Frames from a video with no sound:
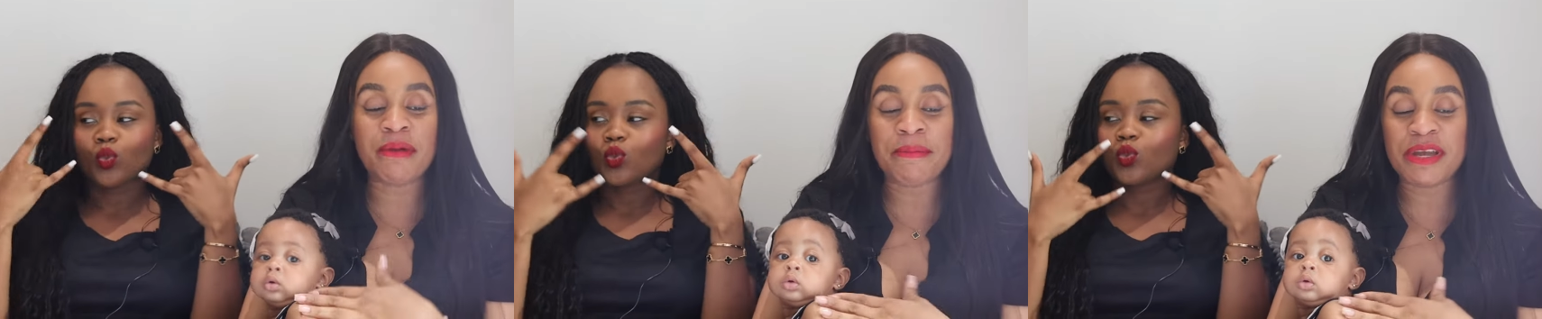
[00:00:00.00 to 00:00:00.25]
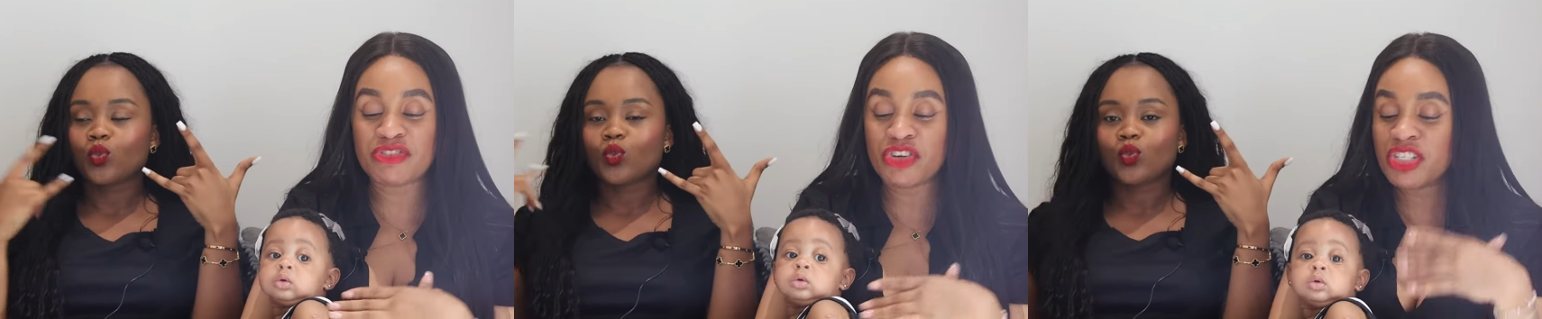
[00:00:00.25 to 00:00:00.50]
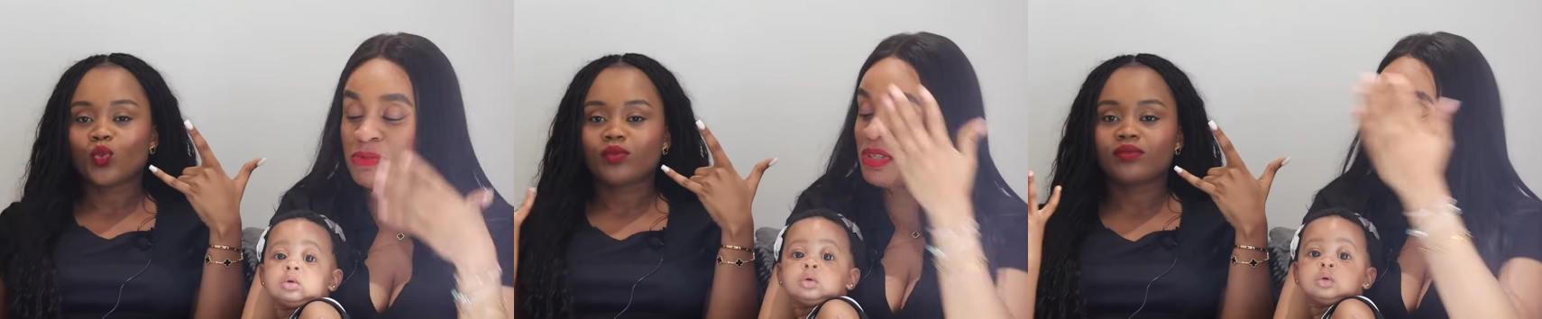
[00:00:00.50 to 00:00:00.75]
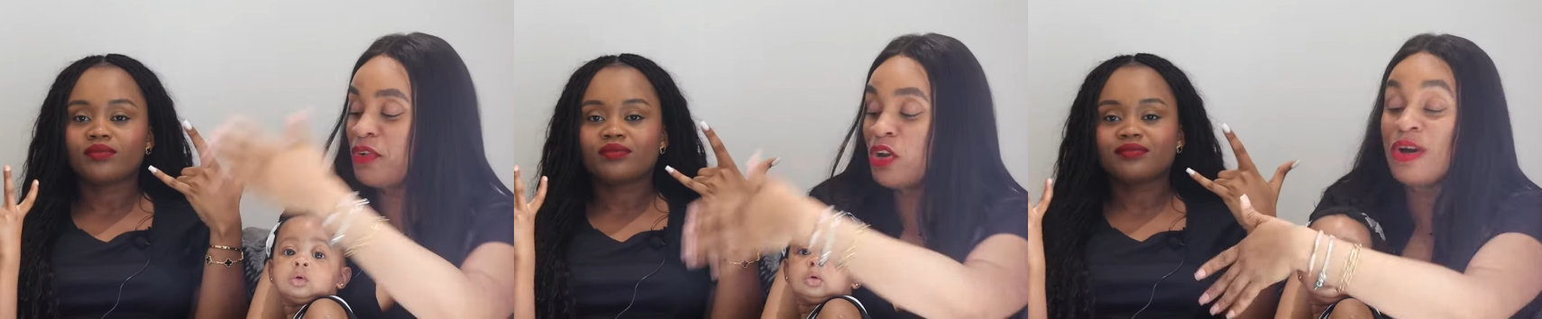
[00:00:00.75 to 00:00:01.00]
Speaker 1: at
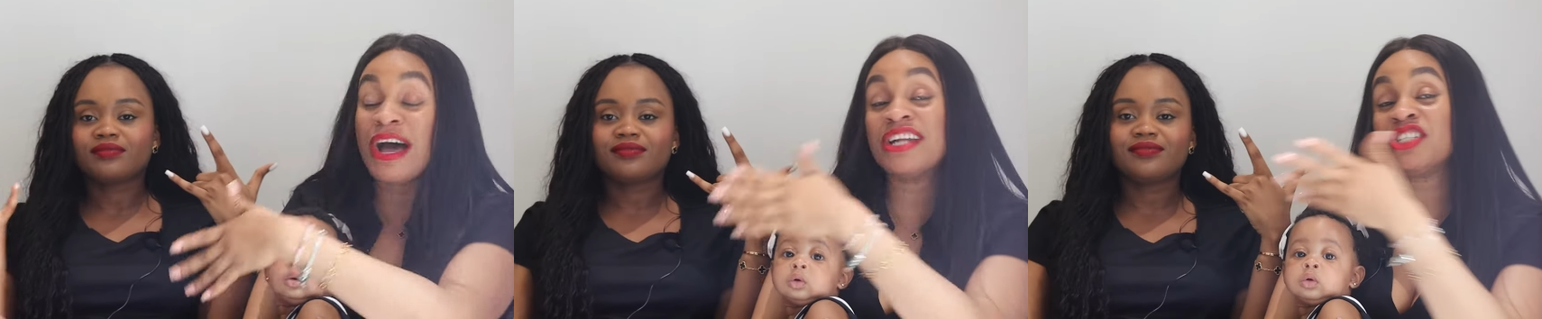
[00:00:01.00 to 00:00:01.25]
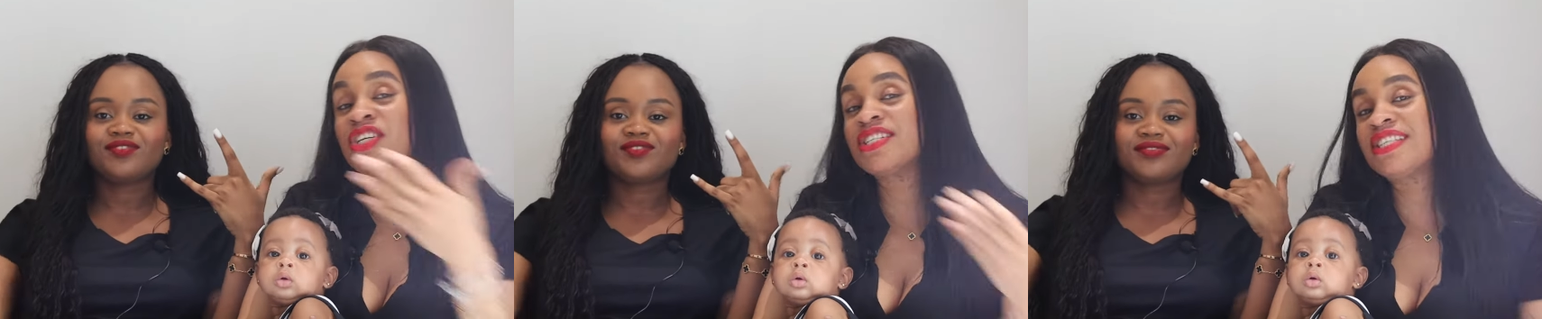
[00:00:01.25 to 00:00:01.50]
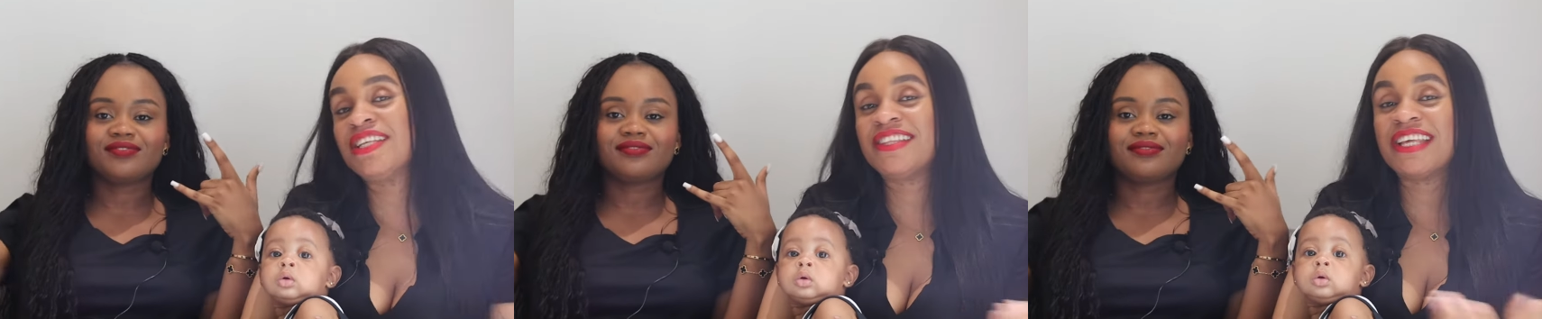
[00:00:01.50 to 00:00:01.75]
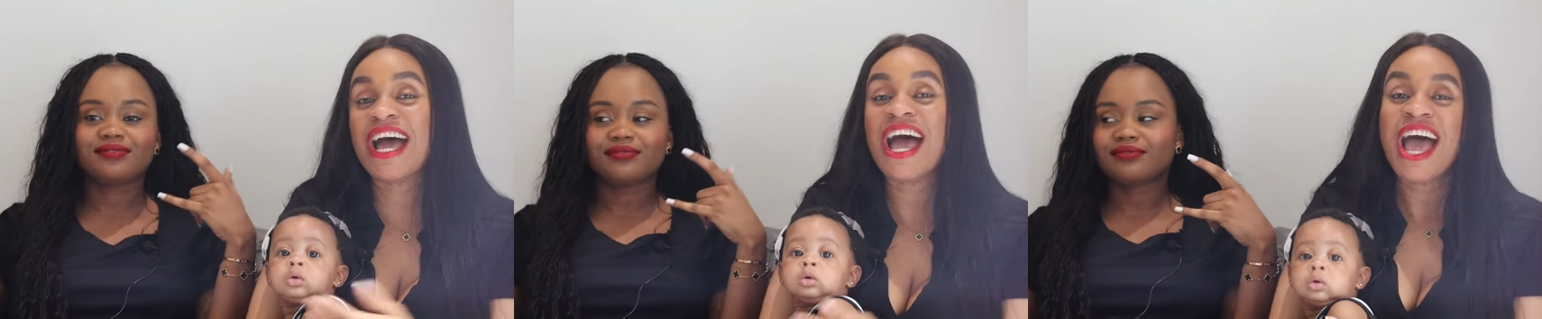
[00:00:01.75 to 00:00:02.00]
MetroGypsie. Follow her, Just
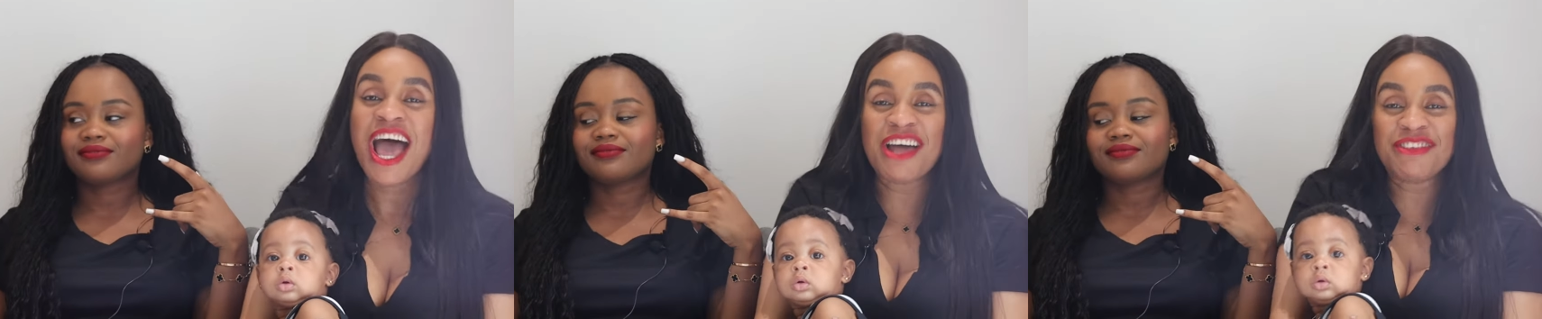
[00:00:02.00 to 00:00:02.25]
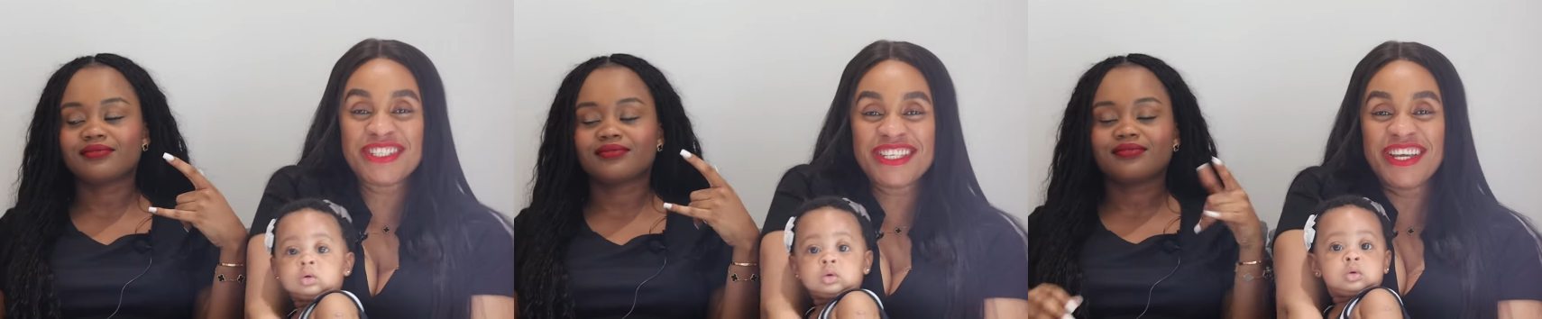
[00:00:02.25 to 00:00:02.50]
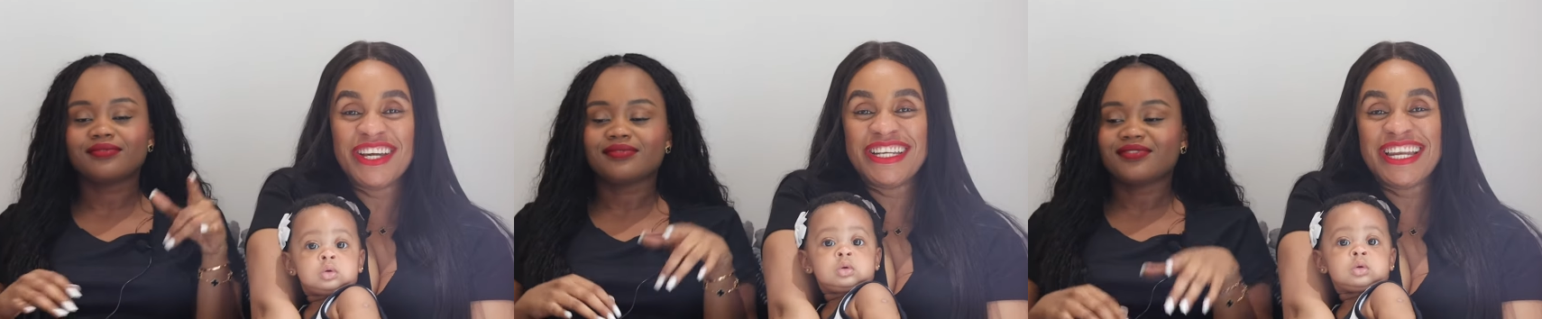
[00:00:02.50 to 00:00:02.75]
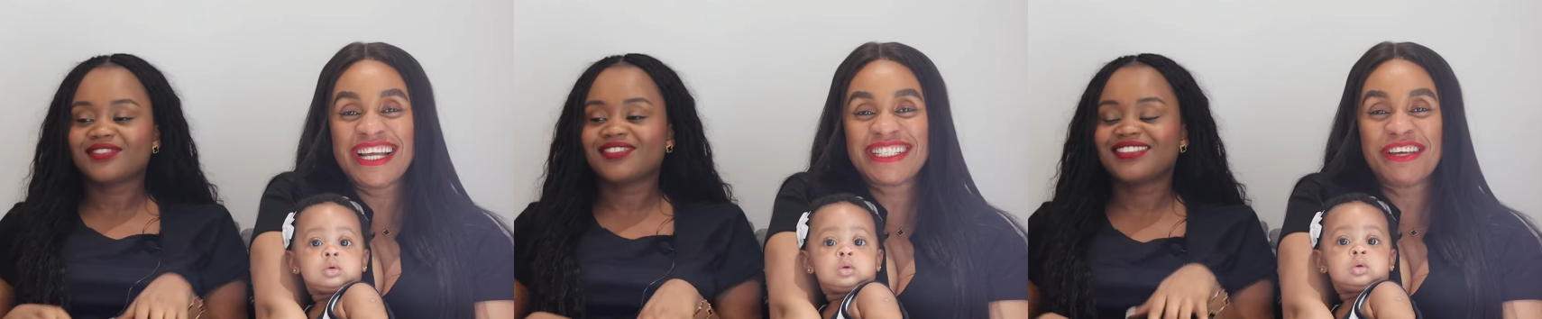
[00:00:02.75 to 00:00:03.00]
Cynthia. And we'll see you on the
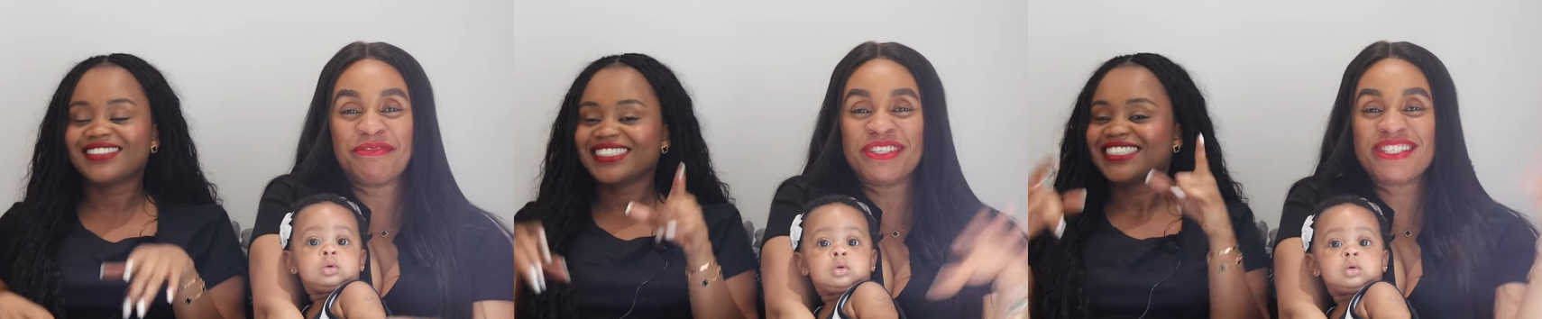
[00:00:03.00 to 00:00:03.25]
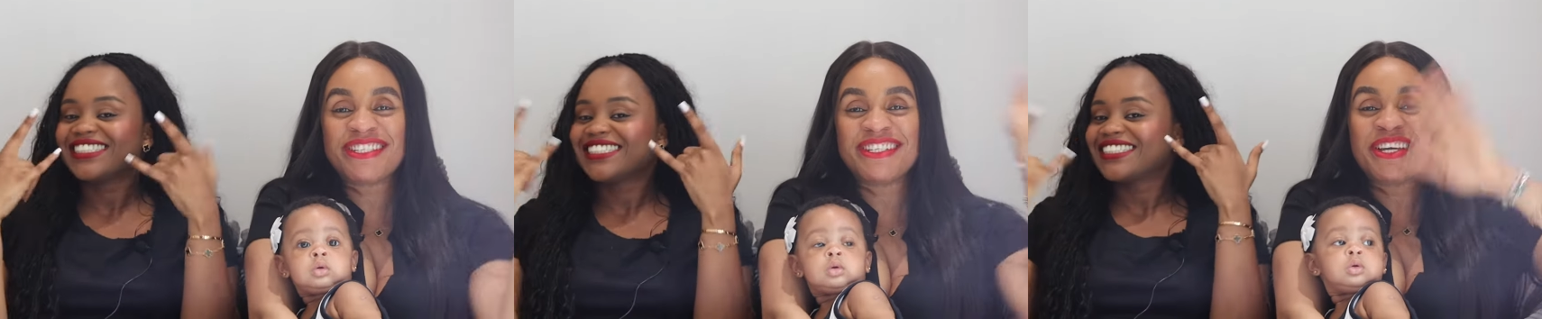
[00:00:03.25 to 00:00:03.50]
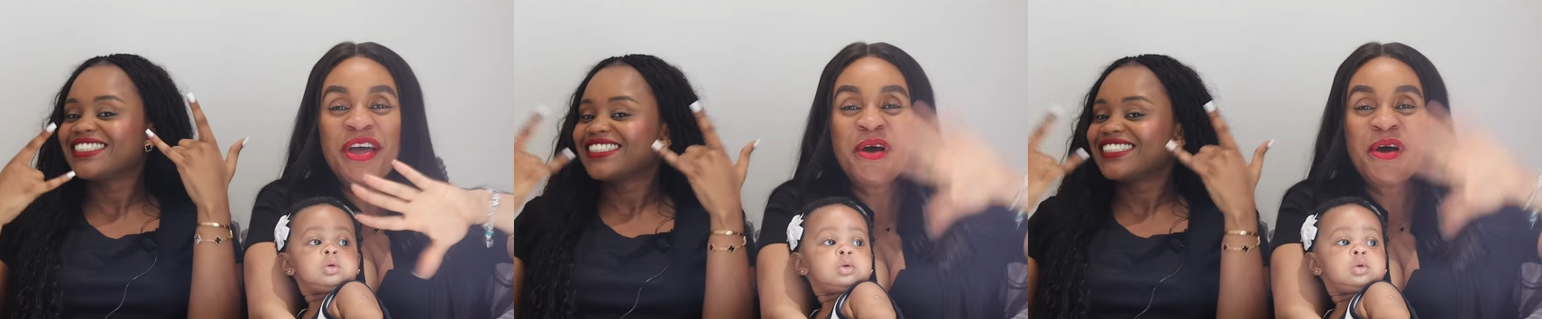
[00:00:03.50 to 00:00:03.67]
next episode.